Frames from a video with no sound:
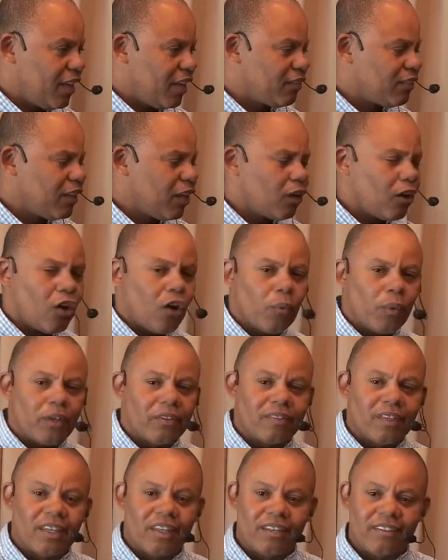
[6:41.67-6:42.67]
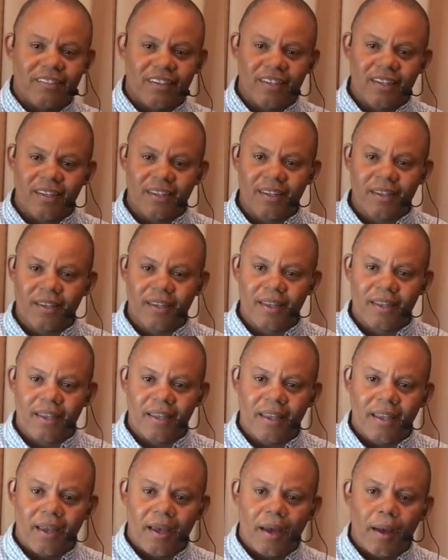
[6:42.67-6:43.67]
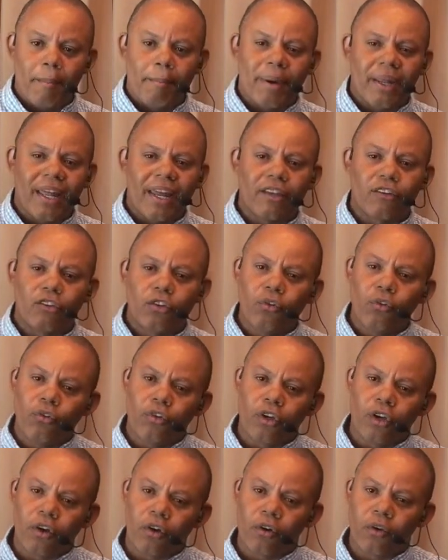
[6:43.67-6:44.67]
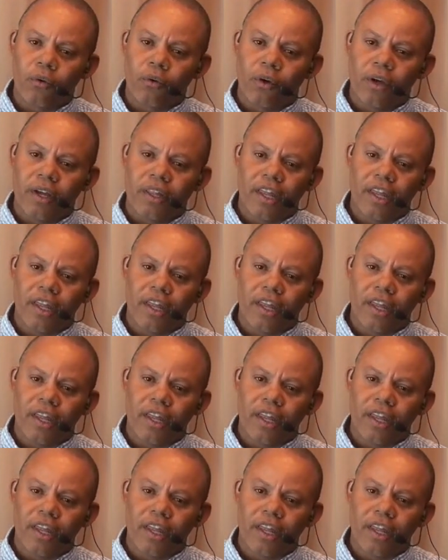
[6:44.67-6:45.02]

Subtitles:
It's not always easy, but I do know